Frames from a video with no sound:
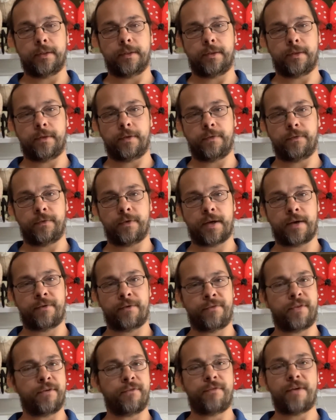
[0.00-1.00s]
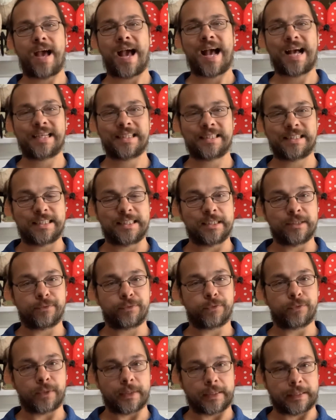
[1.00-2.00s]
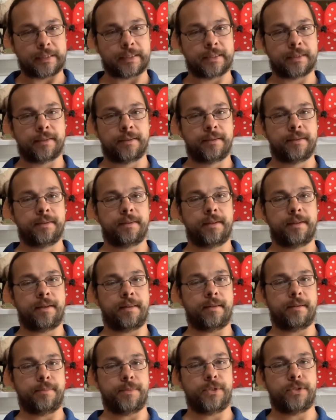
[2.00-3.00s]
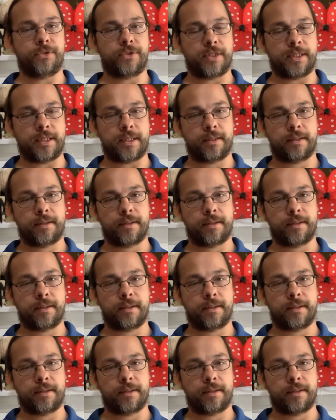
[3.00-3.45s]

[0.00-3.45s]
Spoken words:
the vast difference in the music